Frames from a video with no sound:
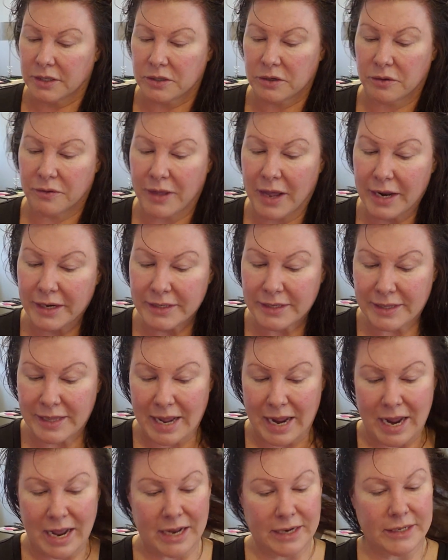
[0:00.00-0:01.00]
So that's
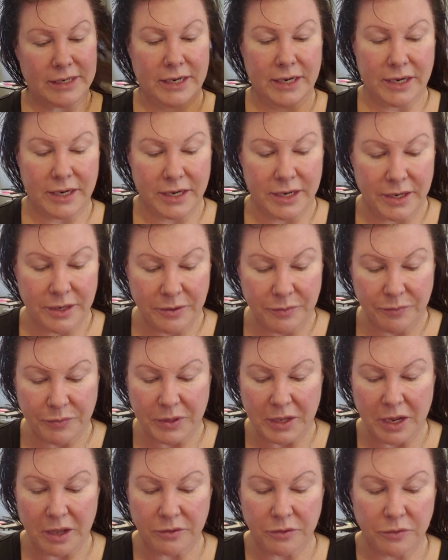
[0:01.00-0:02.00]
that.
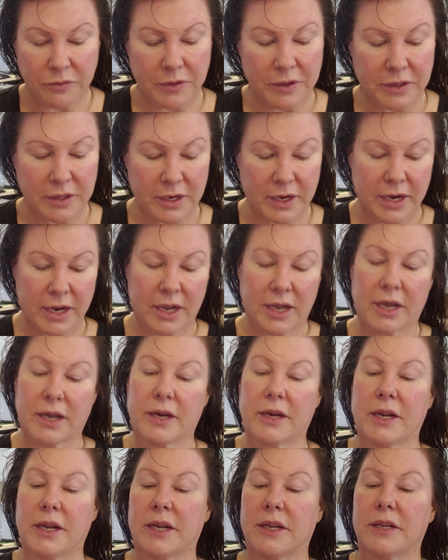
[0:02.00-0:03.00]
The other thing that I
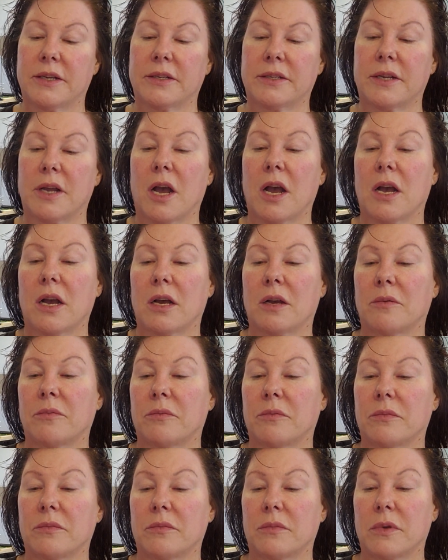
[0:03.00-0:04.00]
add is
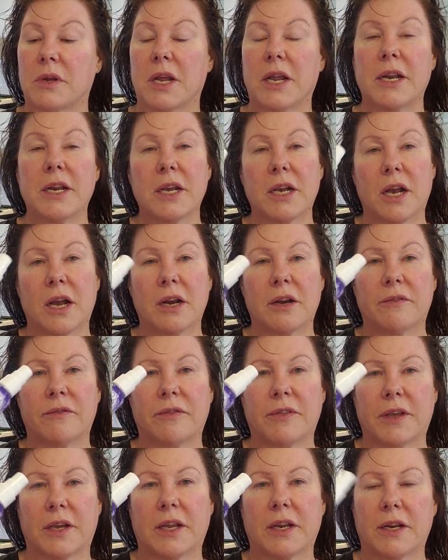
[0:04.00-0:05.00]
any kind of
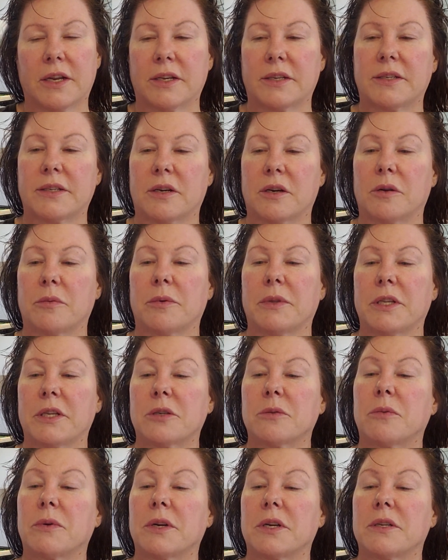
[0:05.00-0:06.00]
thickening serum, and
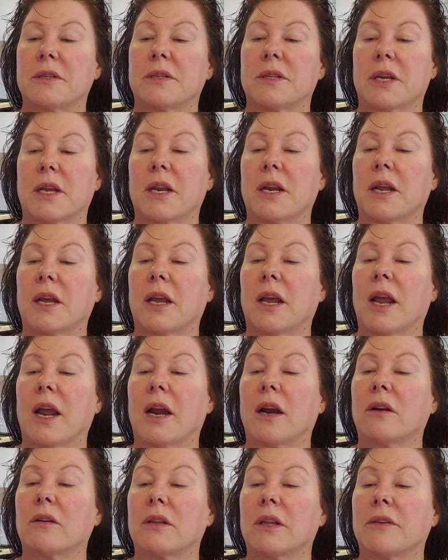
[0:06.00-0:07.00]
this one is thickening
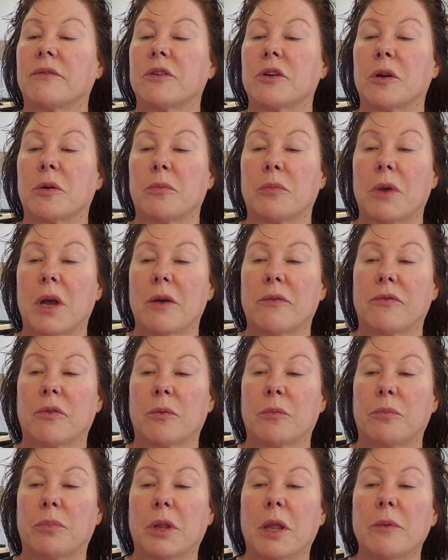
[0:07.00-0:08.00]
hair lifter for
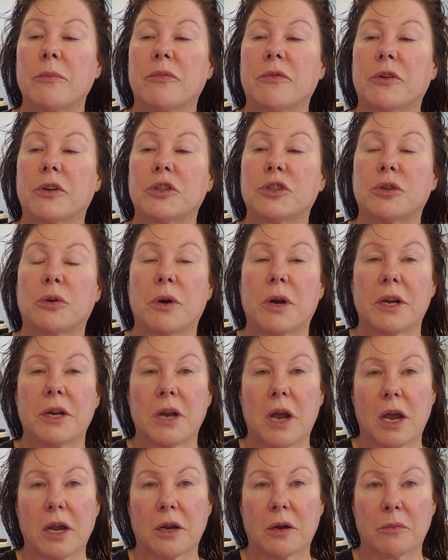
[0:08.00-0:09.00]
Plump for Joy,
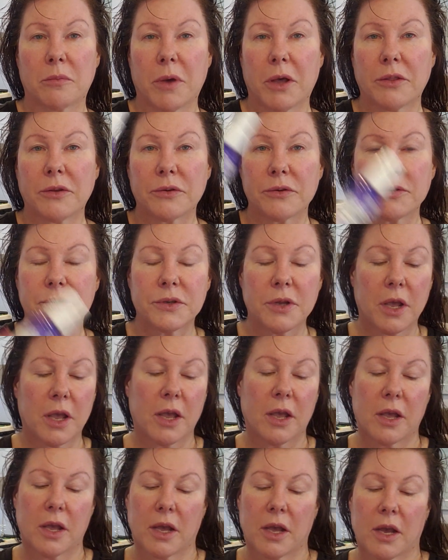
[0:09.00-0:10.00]
Not Your Mother's,
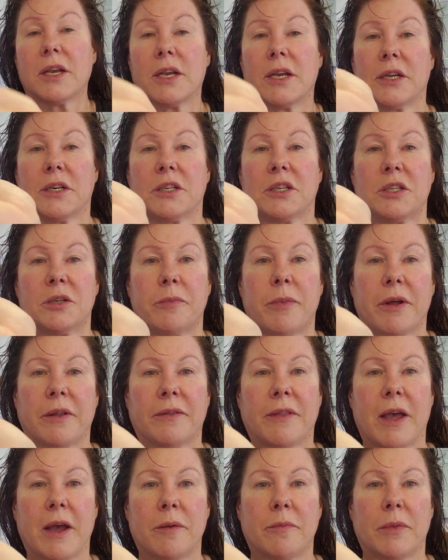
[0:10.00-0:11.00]
just
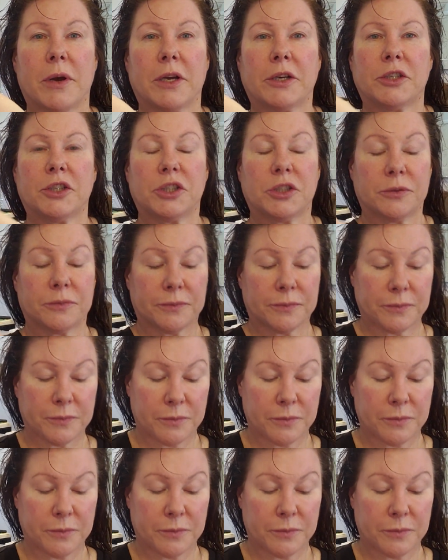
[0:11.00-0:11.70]
about that much.